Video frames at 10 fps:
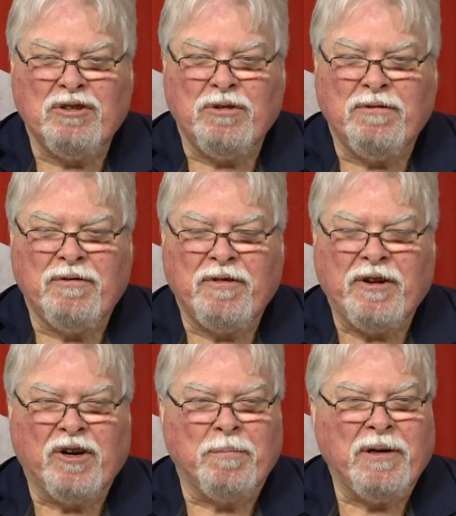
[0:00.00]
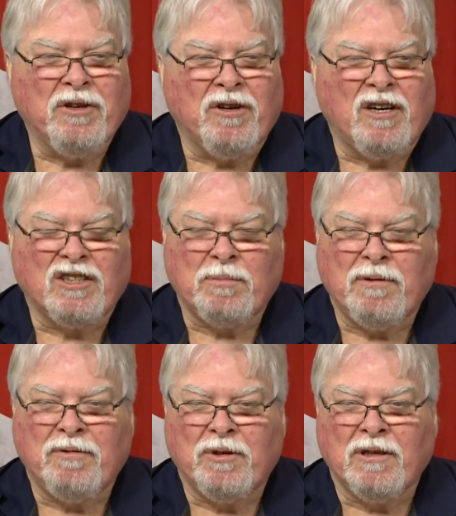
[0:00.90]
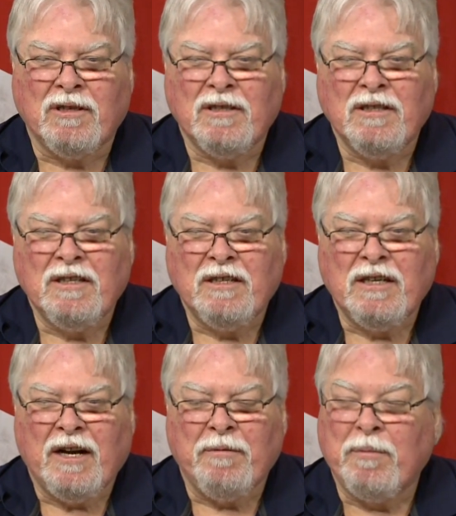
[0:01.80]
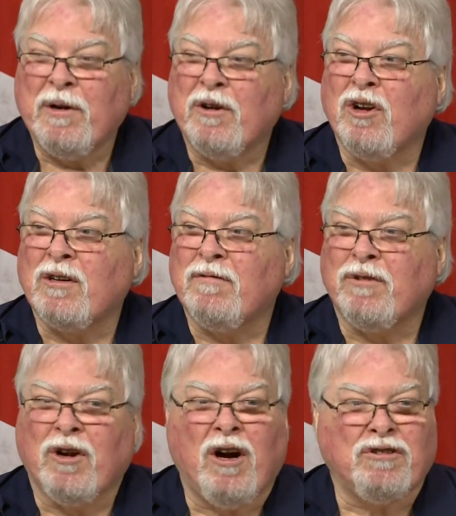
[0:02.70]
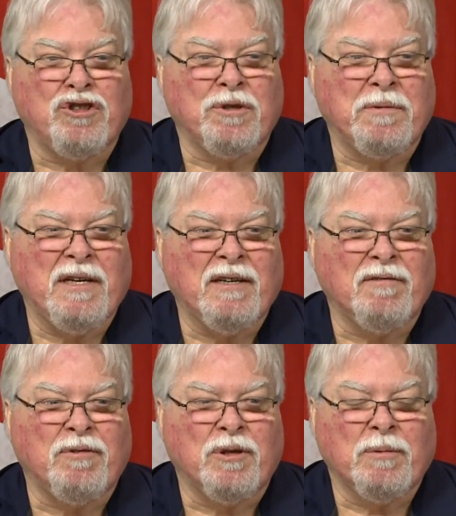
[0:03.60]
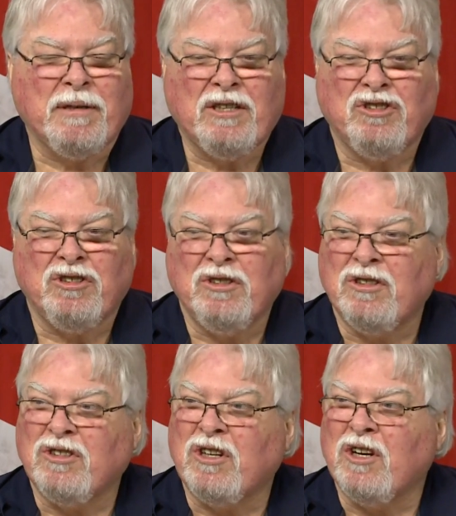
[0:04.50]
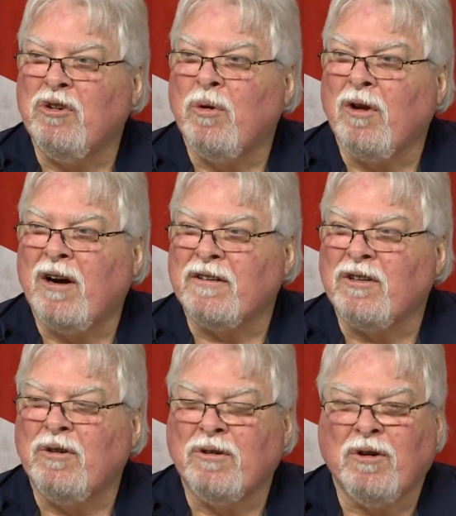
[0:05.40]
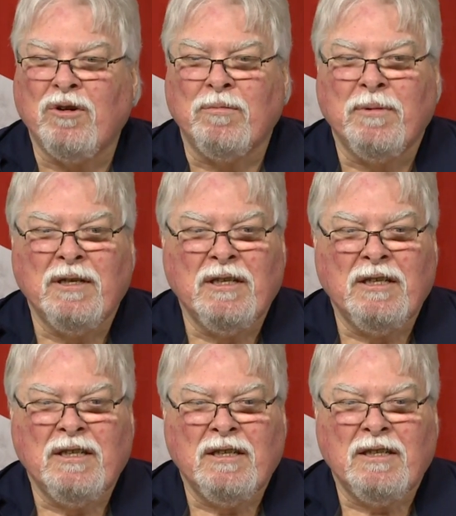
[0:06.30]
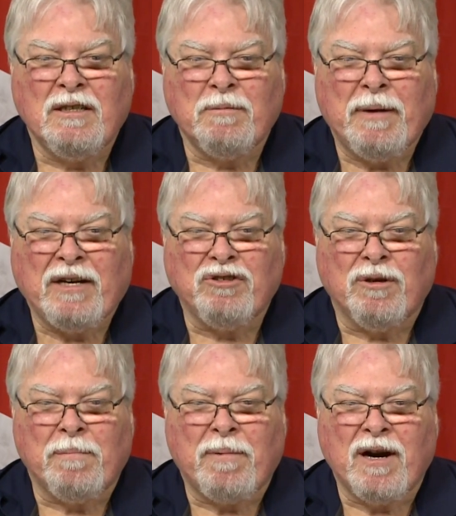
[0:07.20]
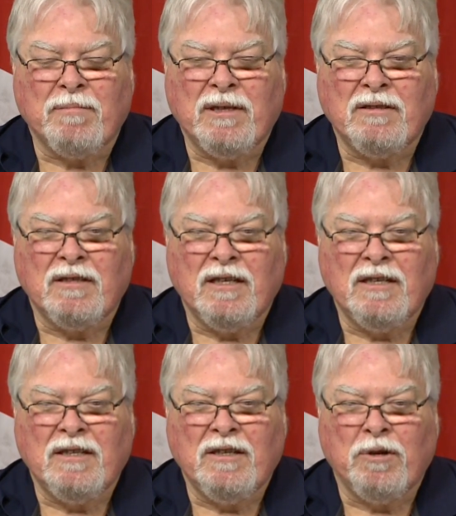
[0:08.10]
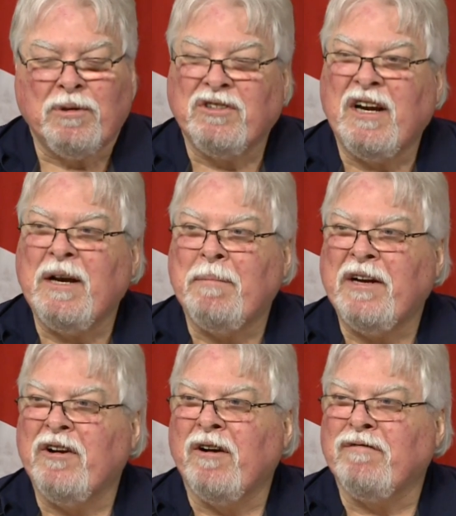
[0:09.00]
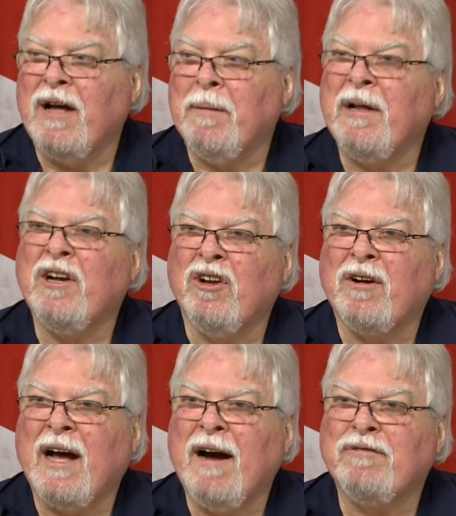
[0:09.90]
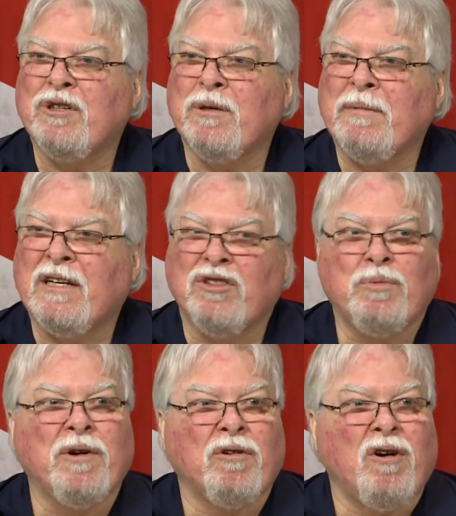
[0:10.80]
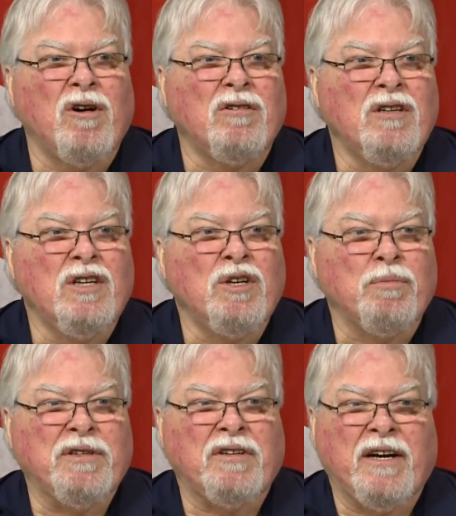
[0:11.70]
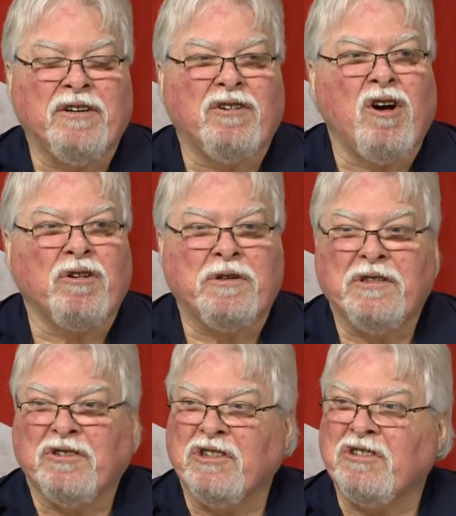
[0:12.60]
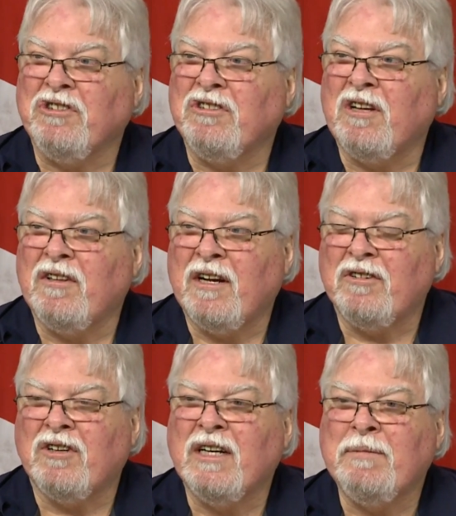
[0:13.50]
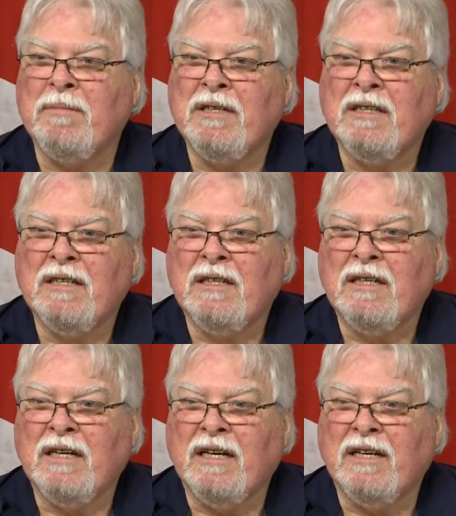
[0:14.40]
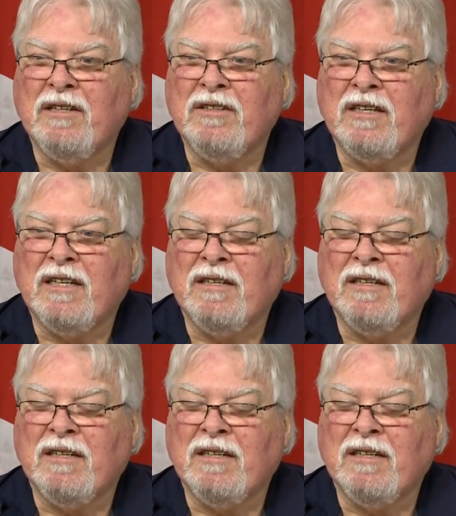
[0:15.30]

do therapy in the hospital for her, and we were looking for long-term care for her because she could no longer go home back to her apartment, and there wasn't anybody in our family could look after her because we were all retired, all in our 60s at that time. And